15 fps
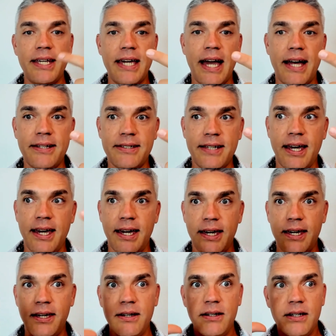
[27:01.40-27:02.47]
he has
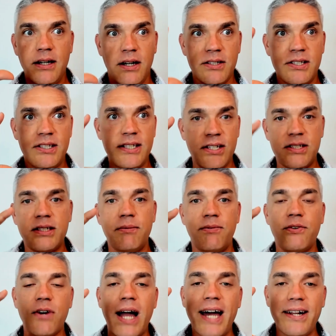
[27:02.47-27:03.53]
a system
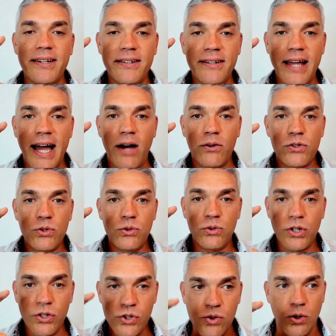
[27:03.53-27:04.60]
for how to
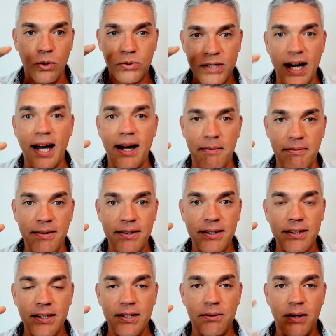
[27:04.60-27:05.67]
control time,
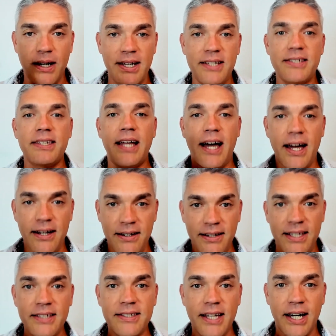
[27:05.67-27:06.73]
right? He's not
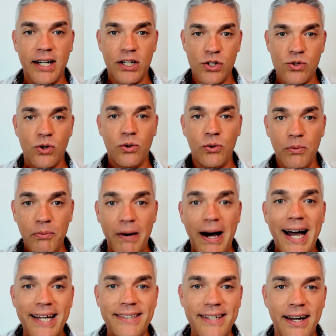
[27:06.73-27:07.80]
controlled
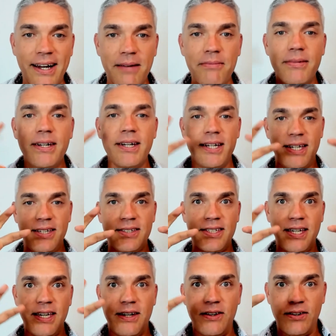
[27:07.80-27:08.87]
by time. He's
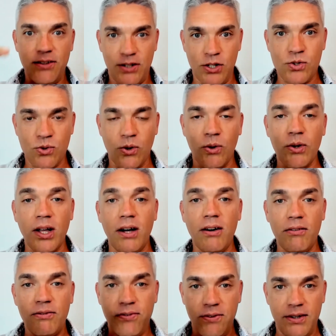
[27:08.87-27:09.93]
in control
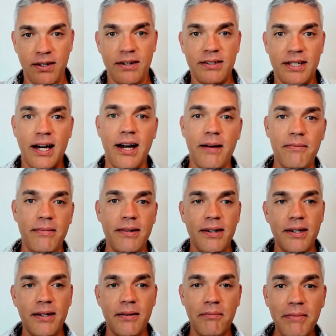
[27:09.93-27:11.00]
of time,
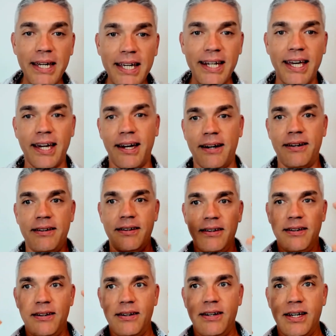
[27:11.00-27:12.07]
meaning
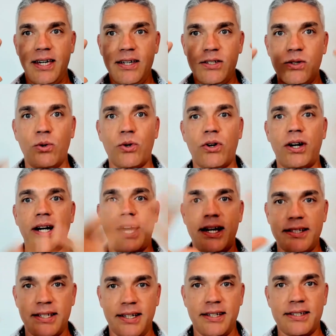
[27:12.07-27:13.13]
he's
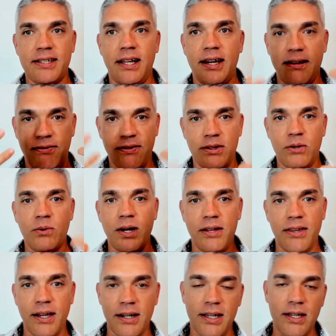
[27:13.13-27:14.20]
organizing his life in the way
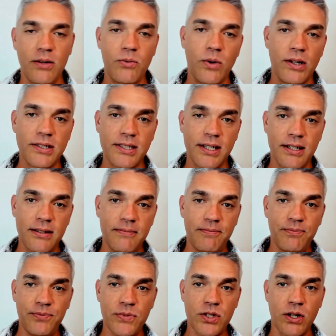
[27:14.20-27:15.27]
that he wants it.
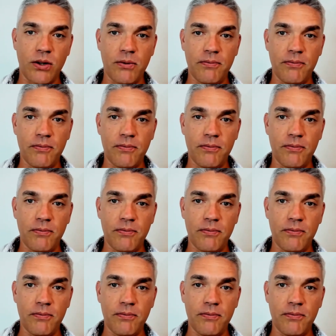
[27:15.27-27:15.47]
So